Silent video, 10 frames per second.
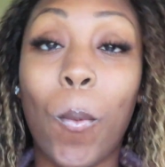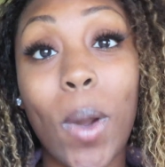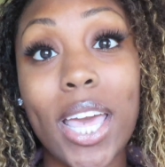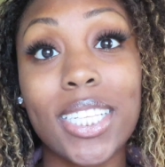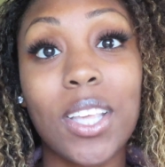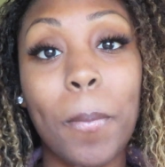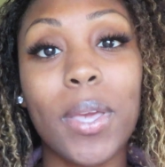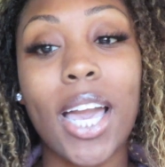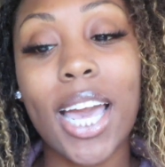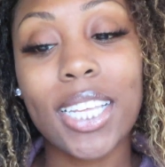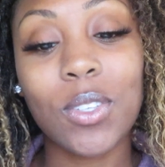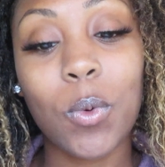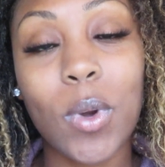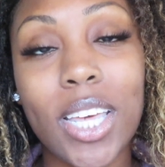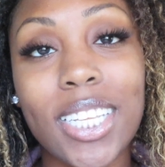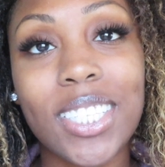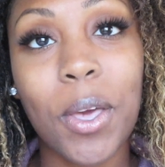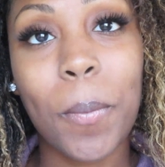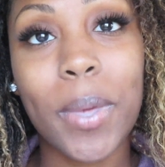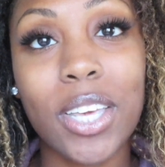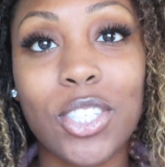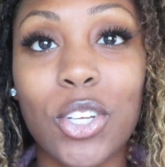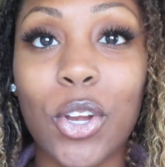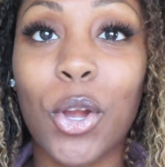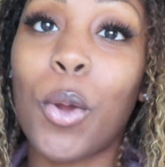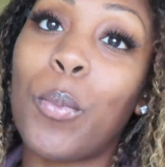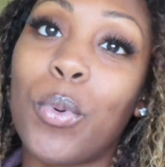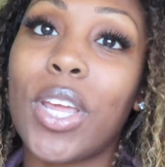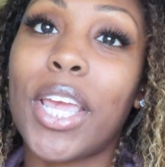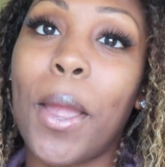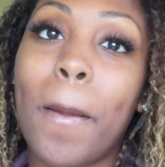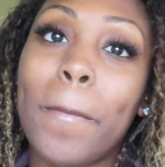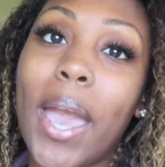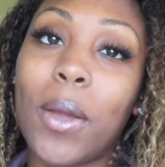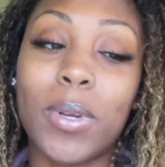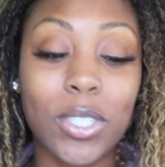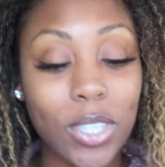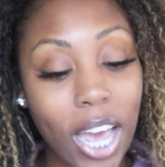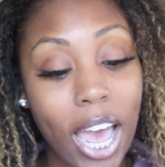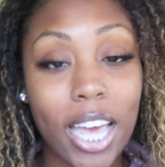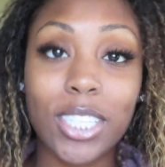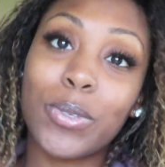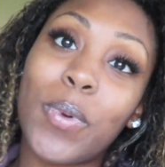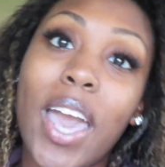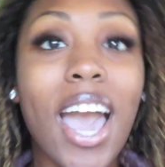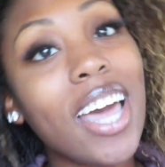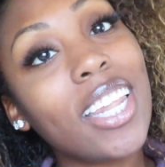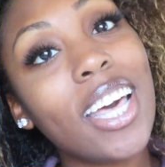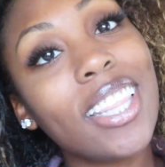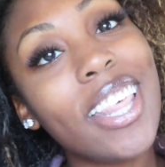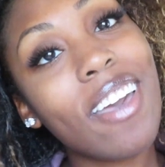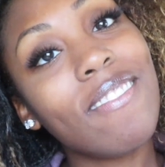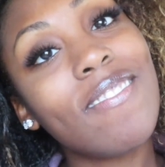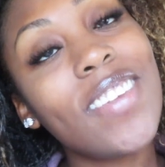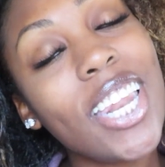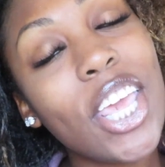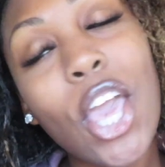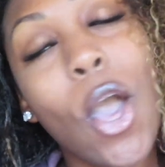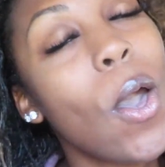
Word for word: what is up you guys what is up it is your girl Bre here back with you guys with another video